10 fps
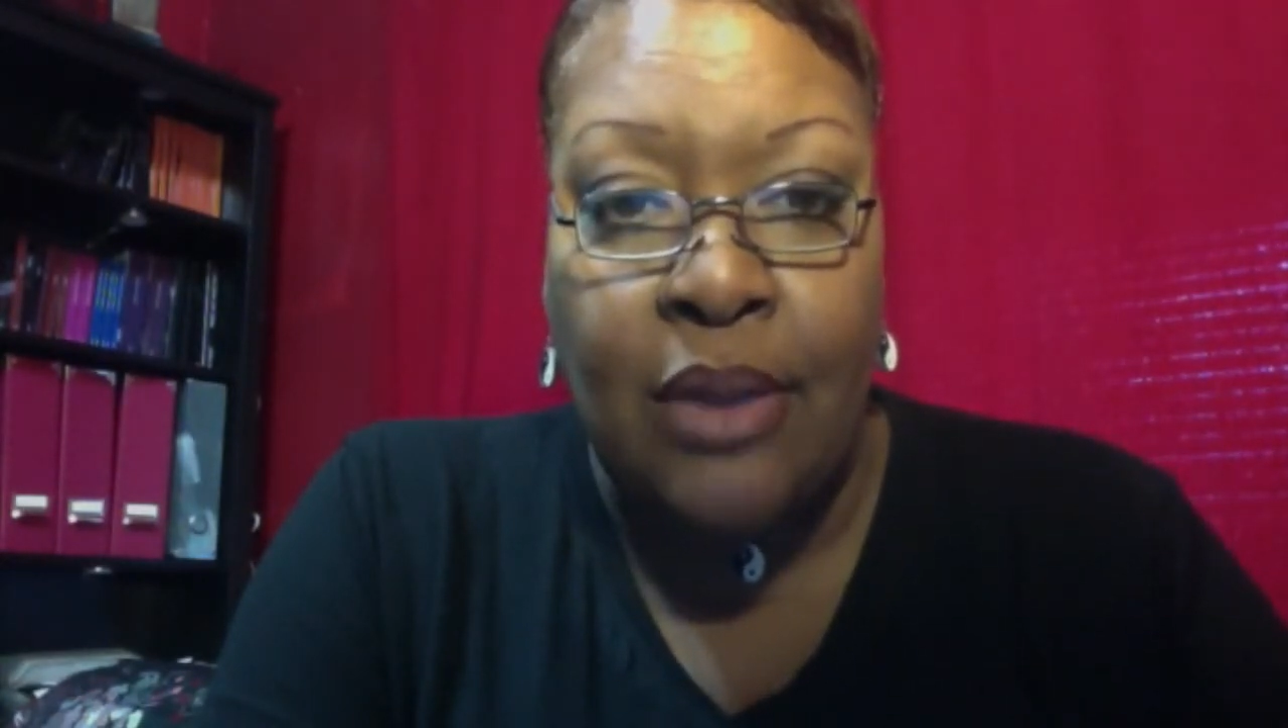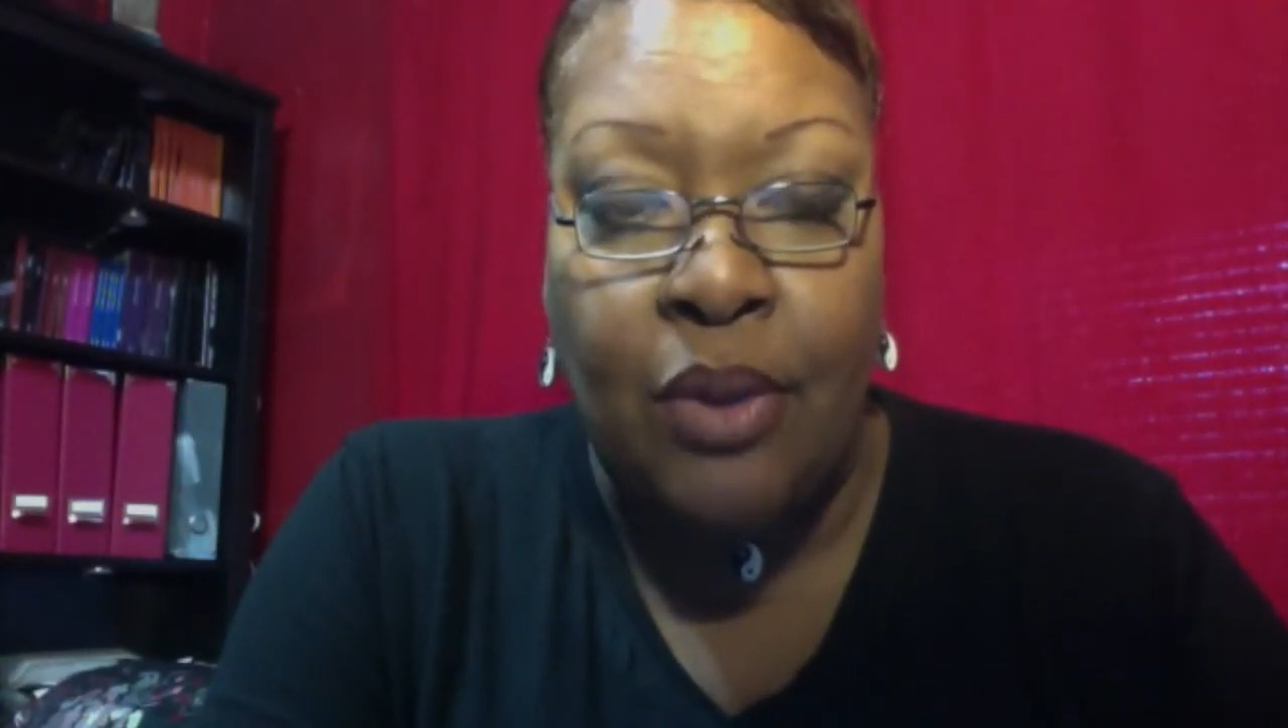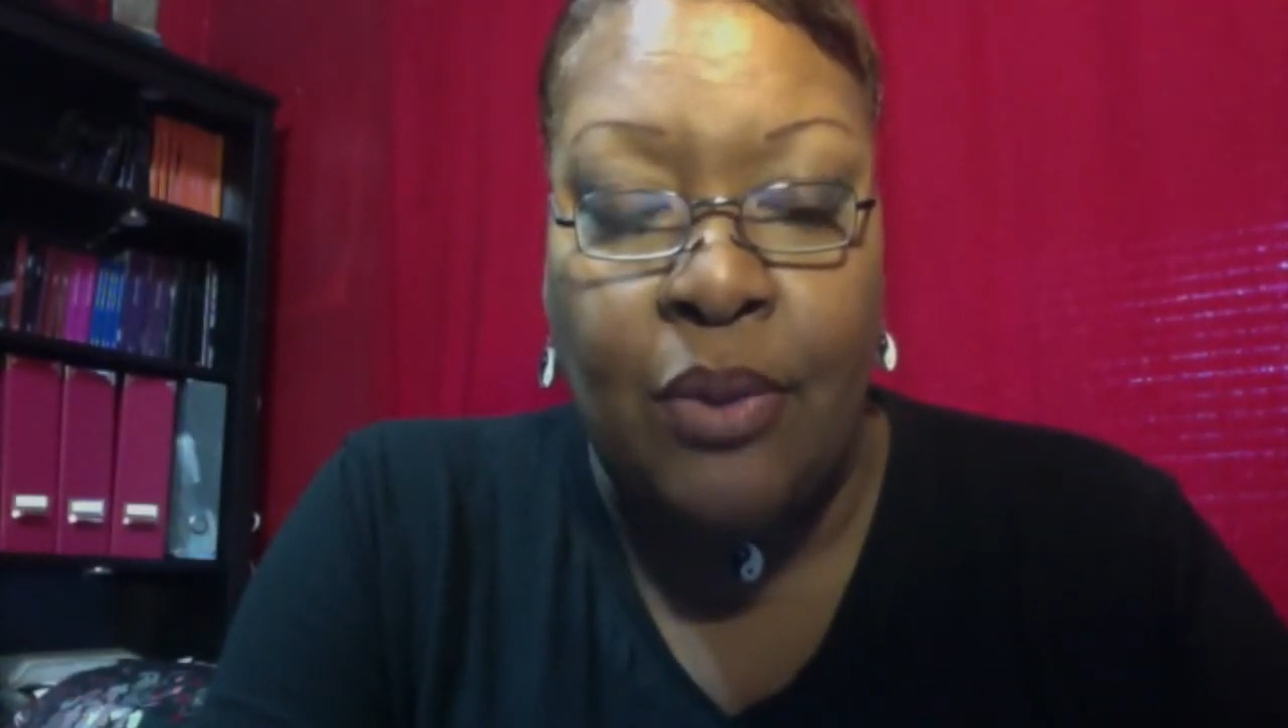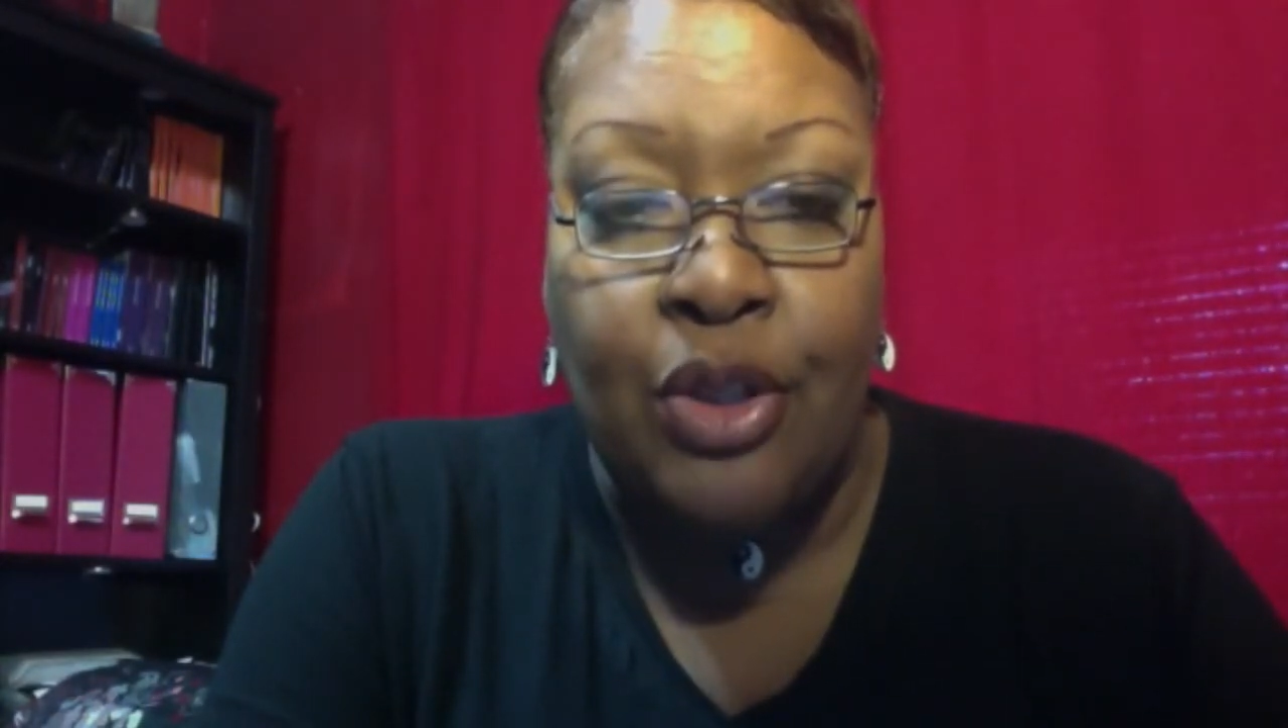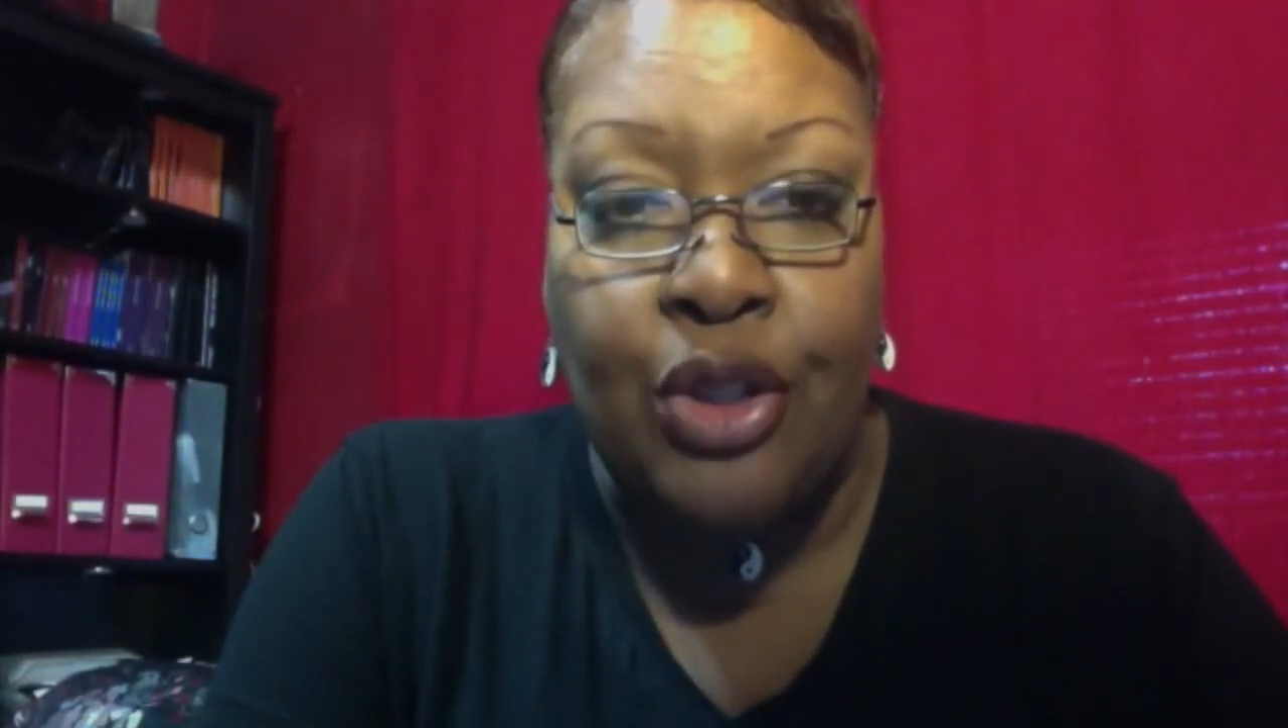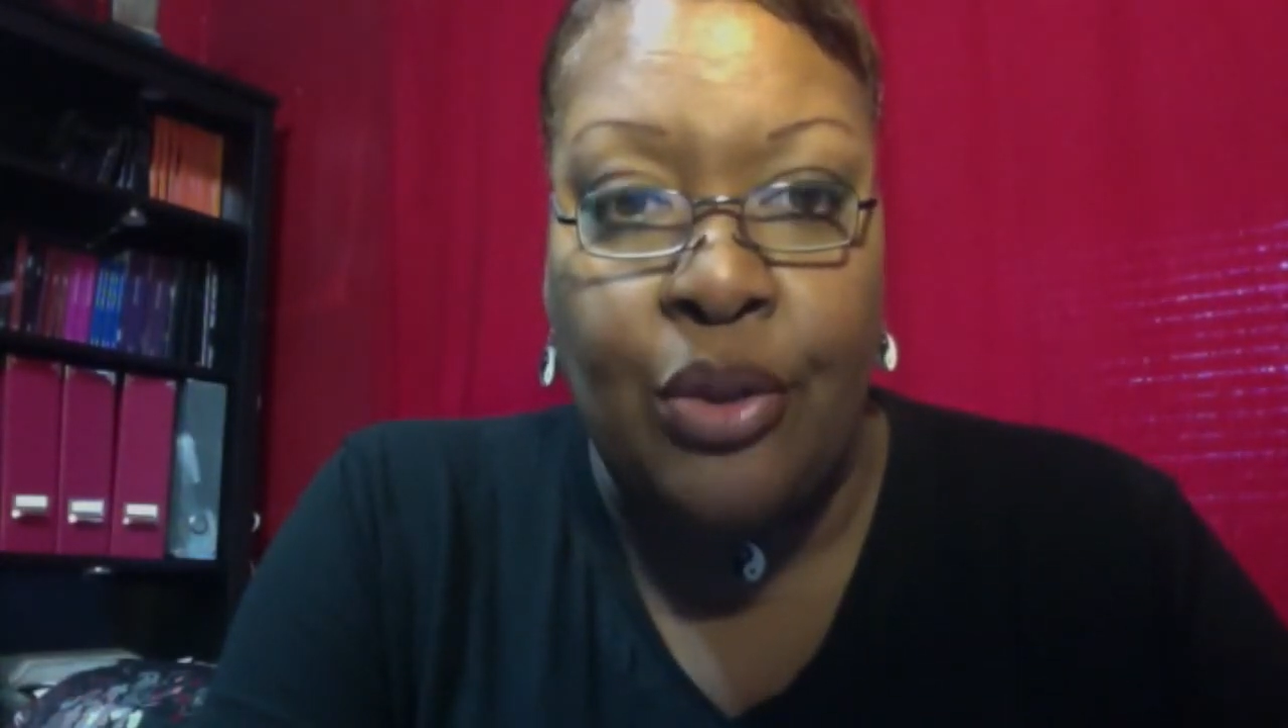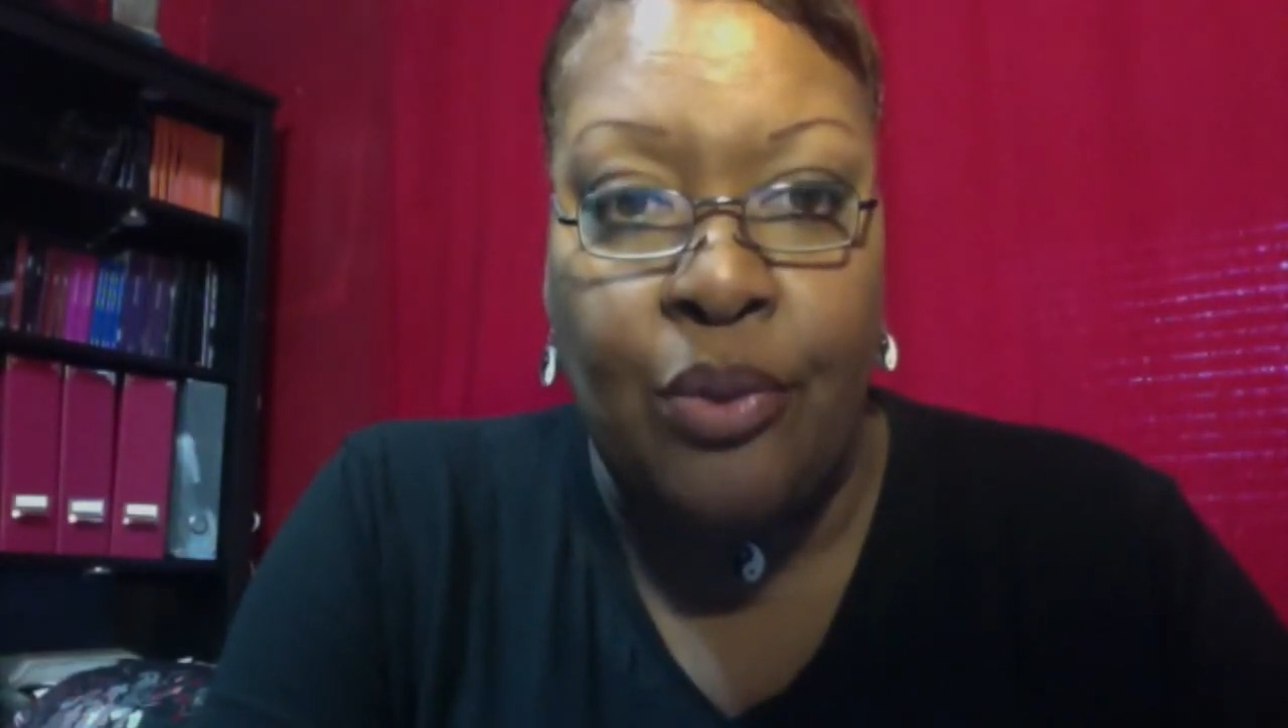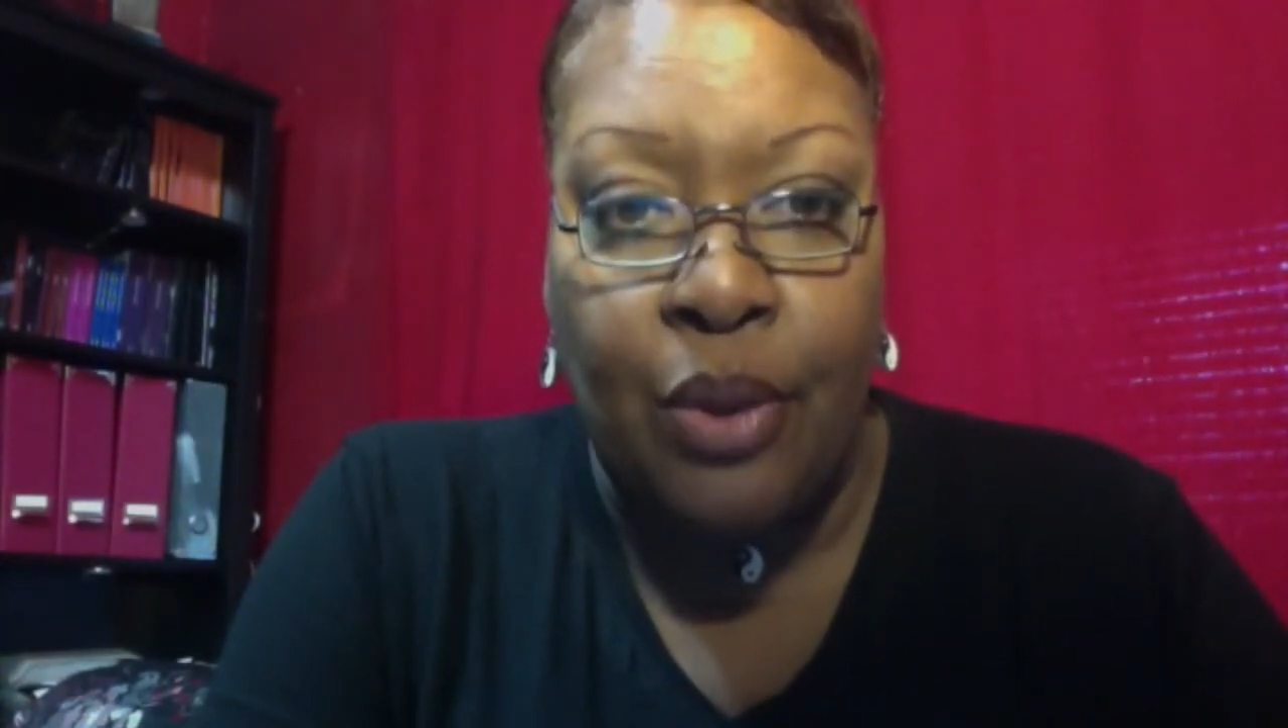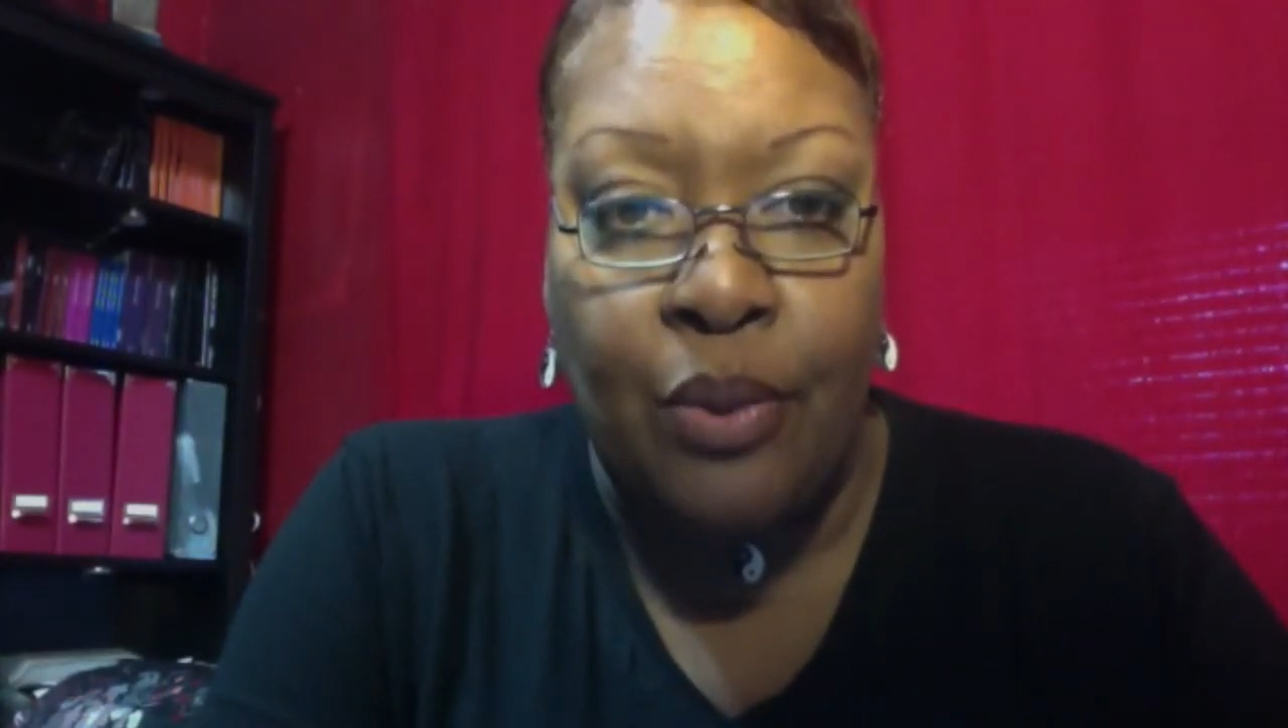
what